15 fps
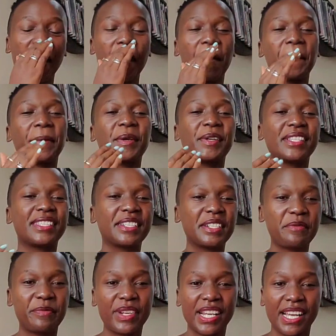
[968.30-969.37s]
Because it will
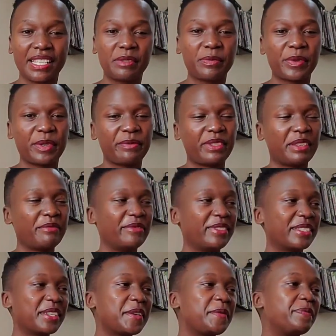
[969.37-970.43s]
bring us problems.
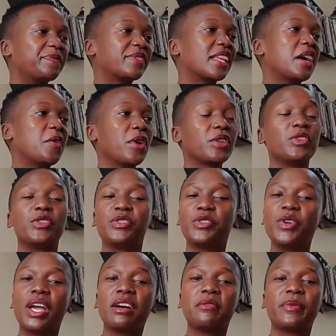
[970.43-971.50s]
Why don't you
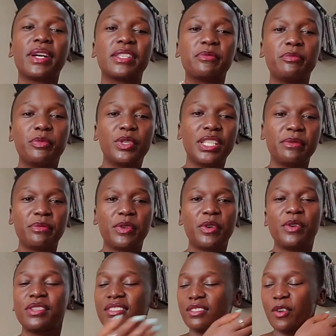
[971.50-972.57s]
help us bully
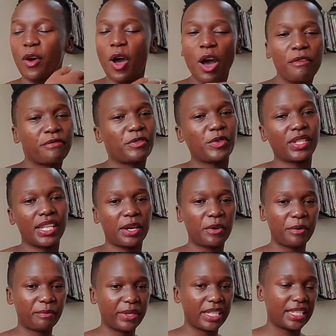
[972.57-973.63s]
Muhoozi off Twitter
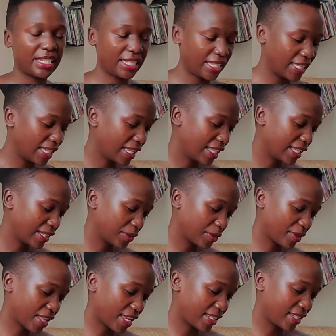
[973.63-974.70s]
completely? So
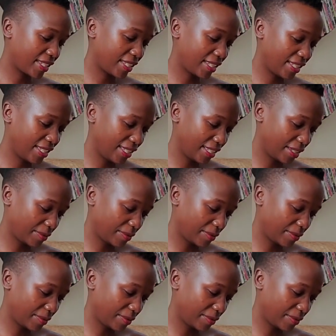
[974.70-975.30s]
that he...